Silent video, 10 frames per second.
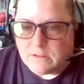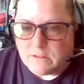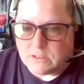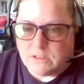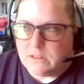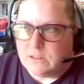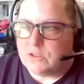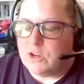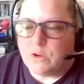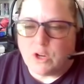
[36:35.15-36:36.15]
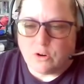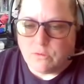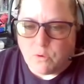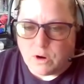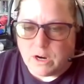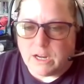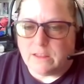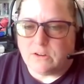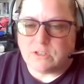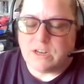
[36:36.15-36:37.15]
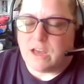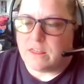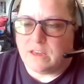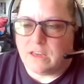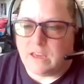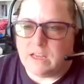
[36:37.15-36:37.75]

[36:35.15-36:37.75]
There's no cure for it. There's nothing.